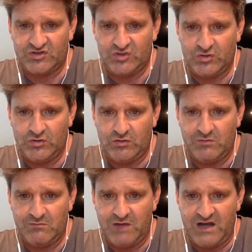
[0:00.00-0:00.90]
two
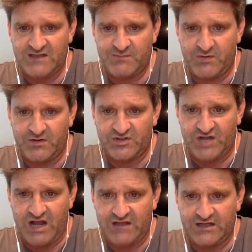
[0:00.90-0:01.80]
Mossberg
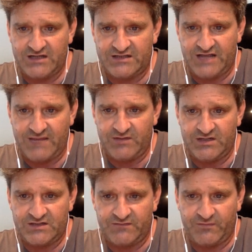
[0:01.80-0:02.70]
shotguns, and
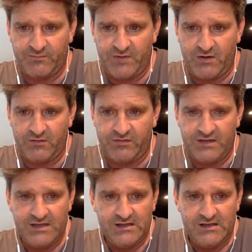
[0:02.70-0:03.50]
ammunition for both